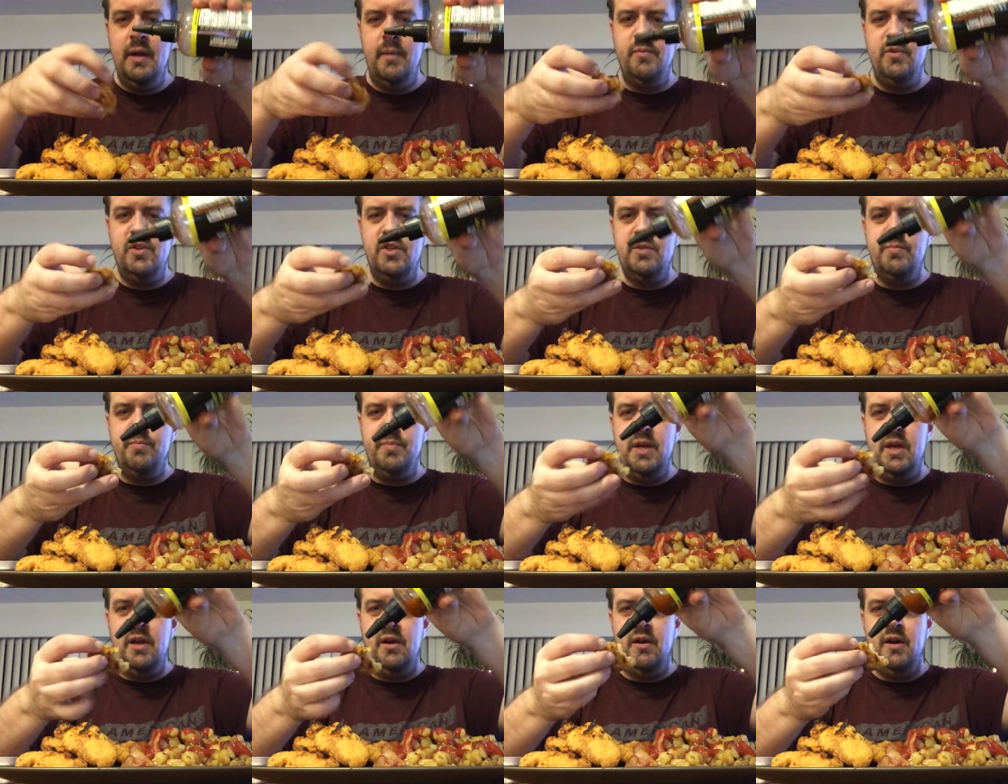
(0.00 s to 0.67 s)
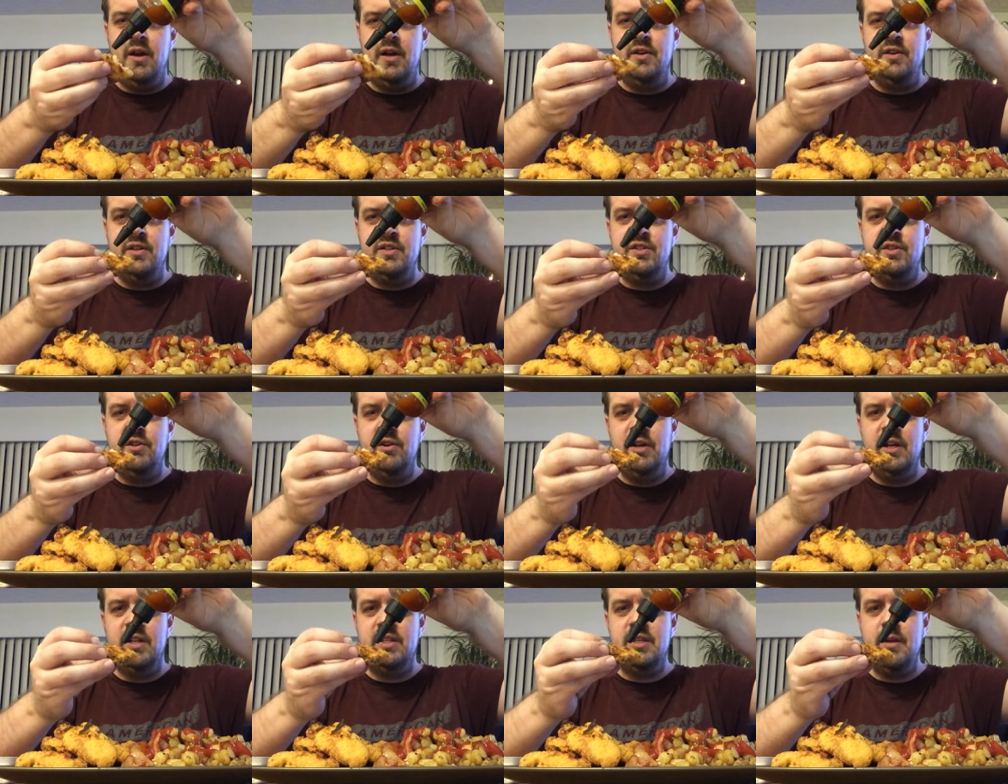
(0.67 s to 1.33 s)
I'm just beyond. I
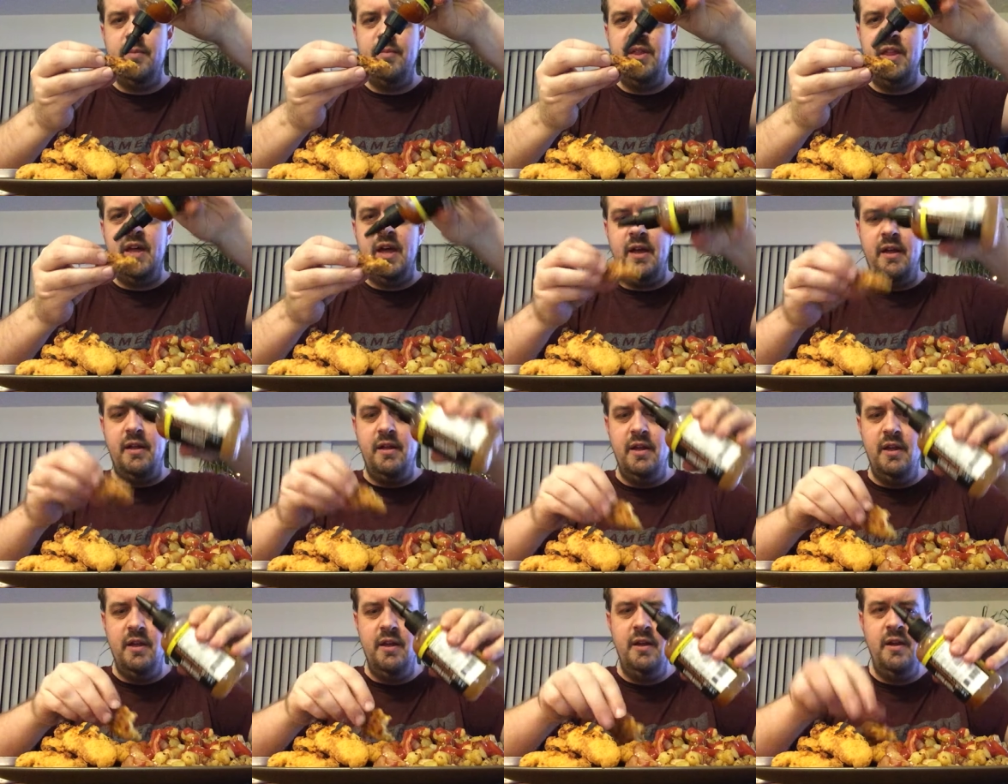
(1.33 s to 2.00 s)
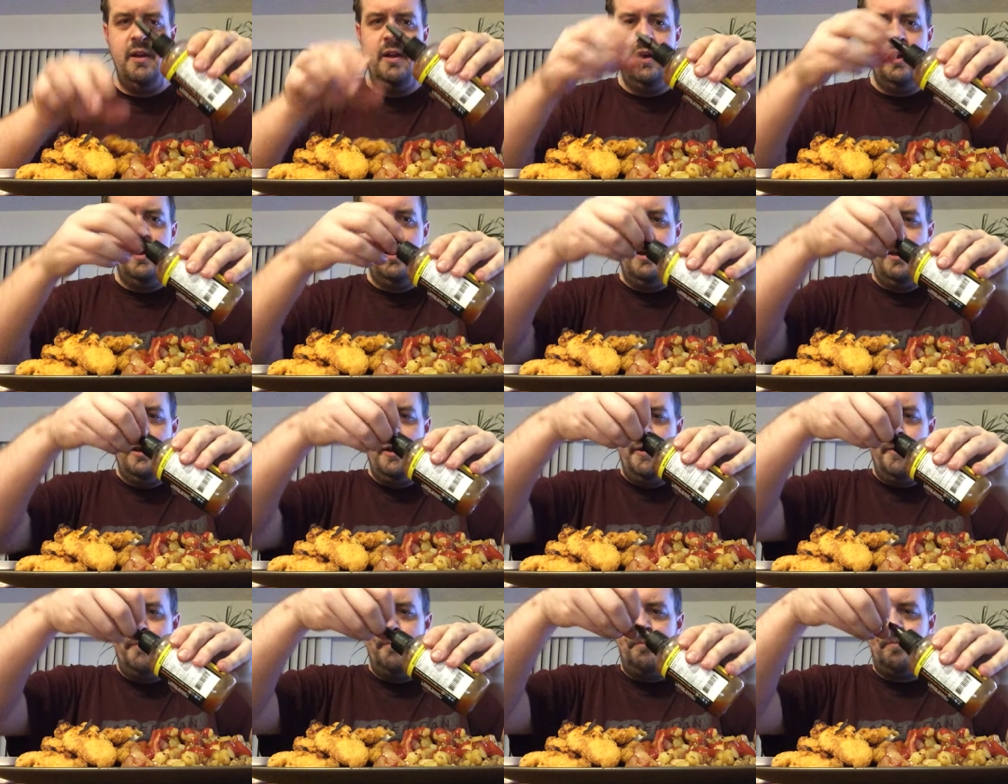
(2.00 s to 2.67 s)
still got some of that
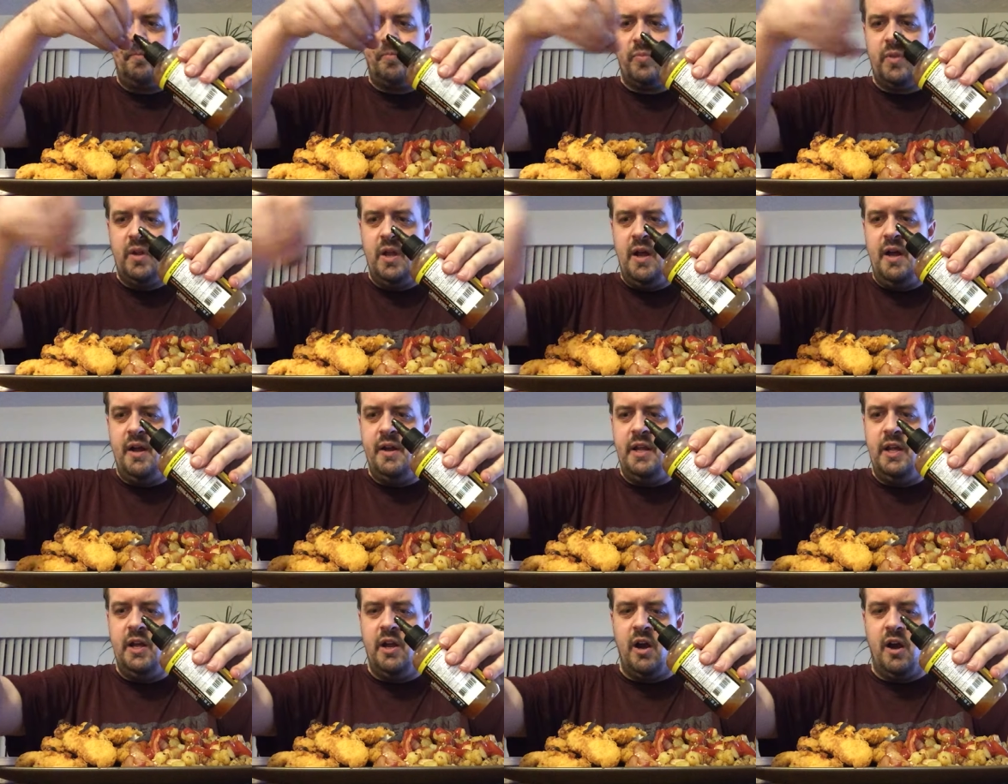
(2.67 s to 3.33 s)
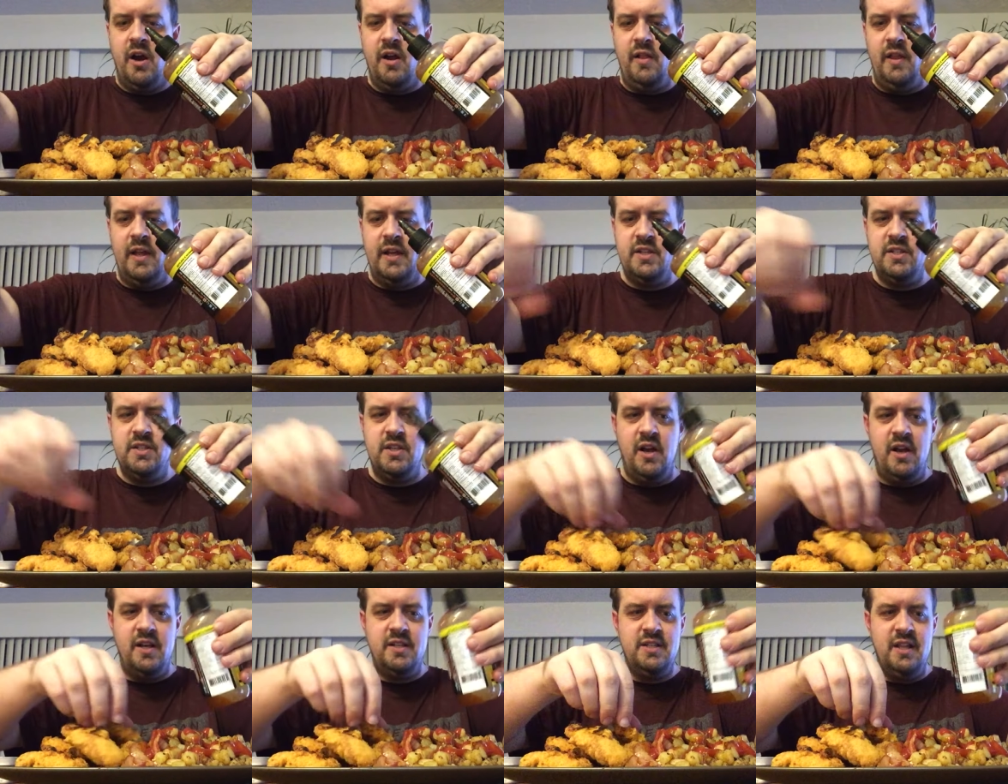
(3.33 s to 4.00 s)
honey garlic
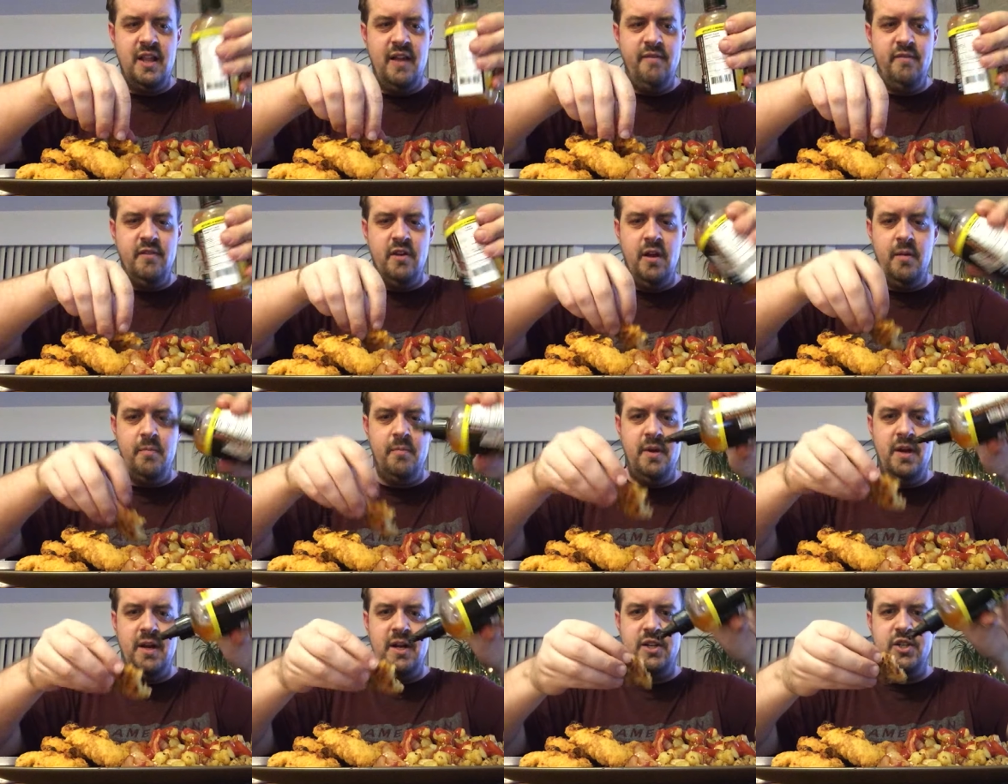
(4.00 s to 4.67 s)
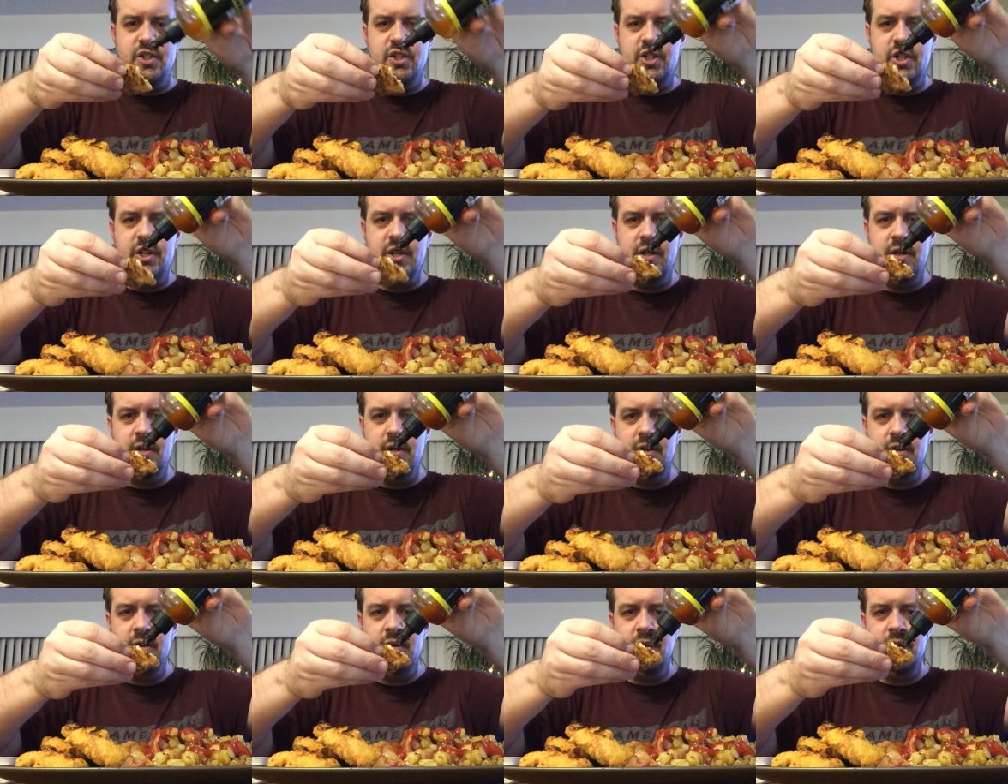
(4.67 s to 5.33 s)
sauce left, not much.
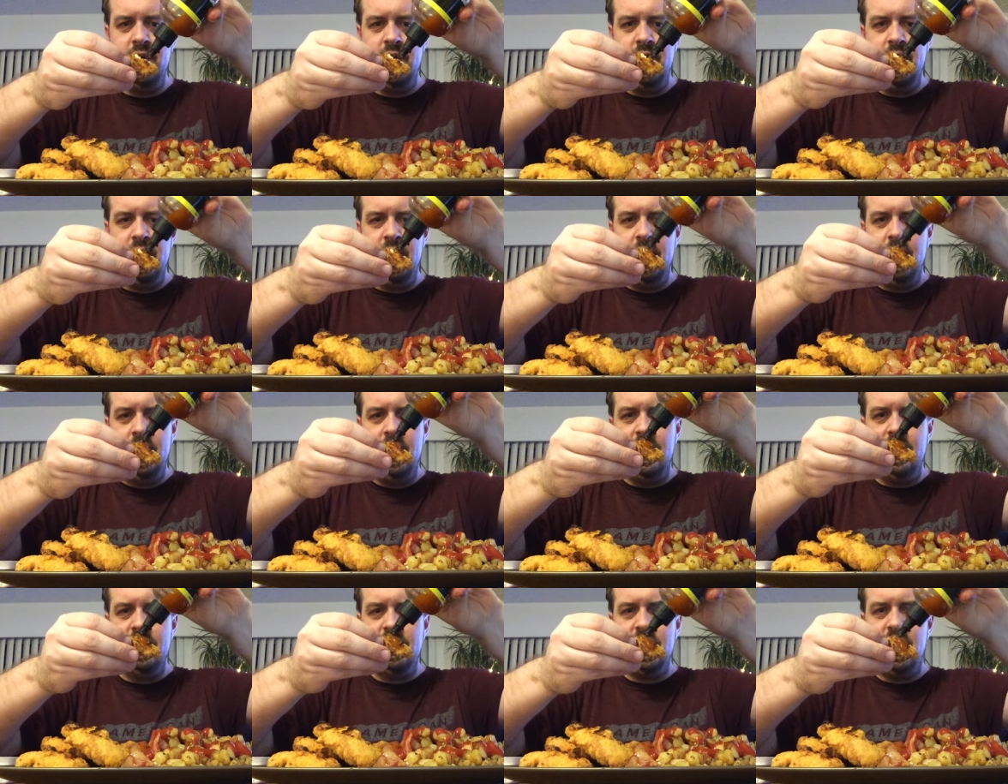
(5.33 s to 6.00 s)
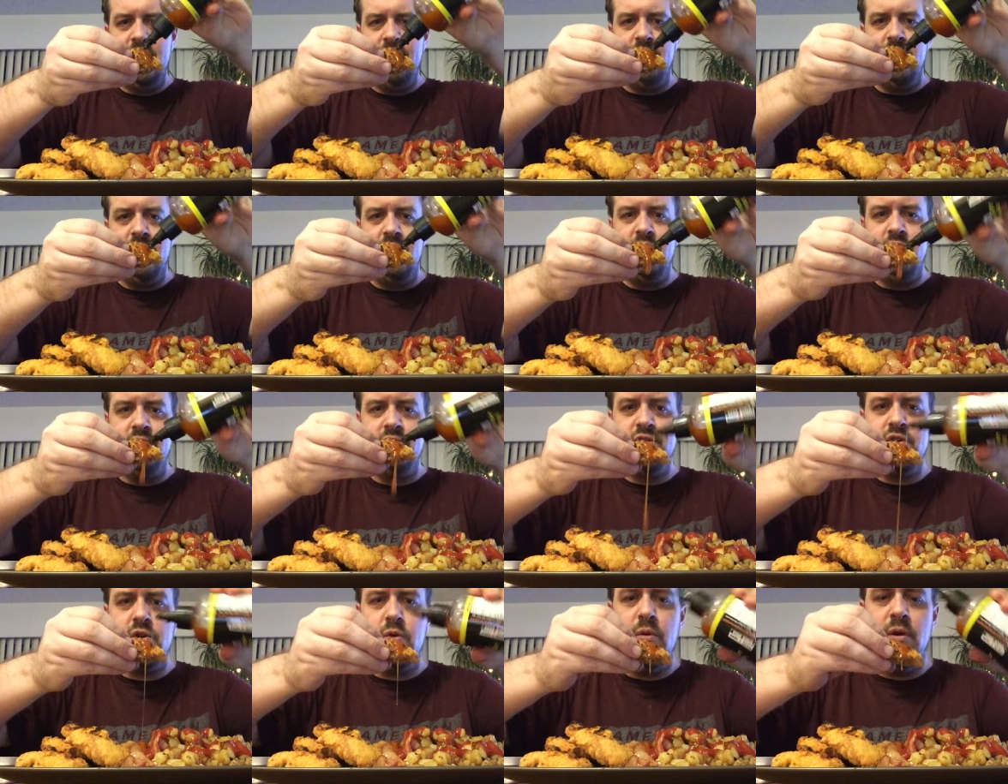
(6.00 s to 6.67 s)
Let's give her a
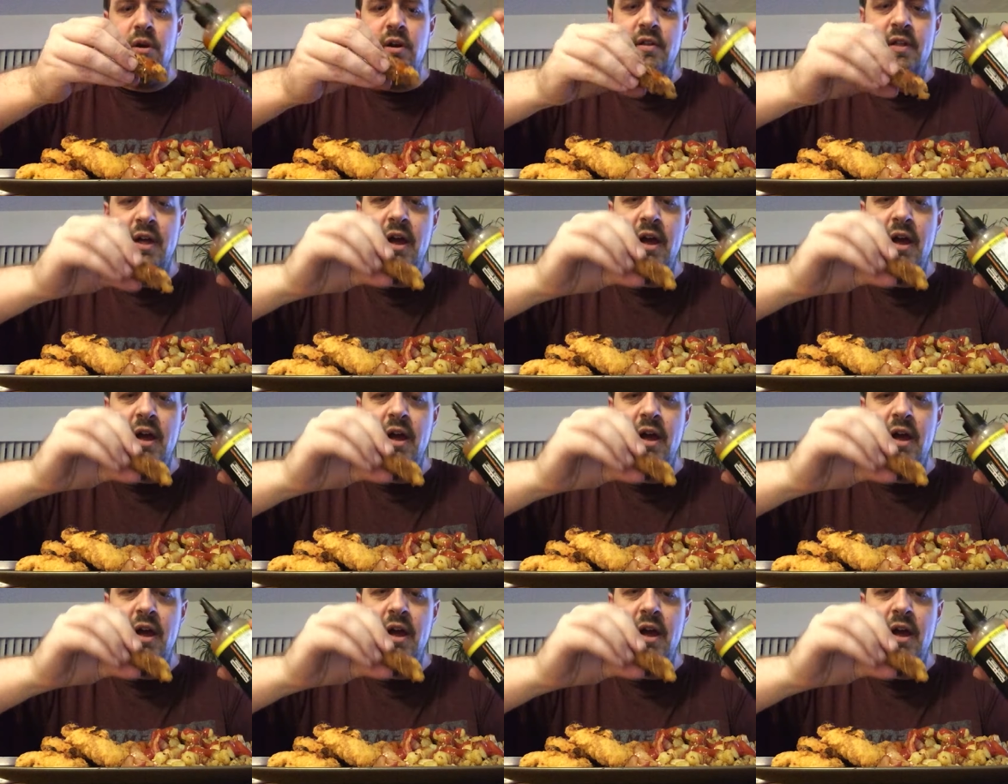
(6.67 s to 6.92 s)
little squirt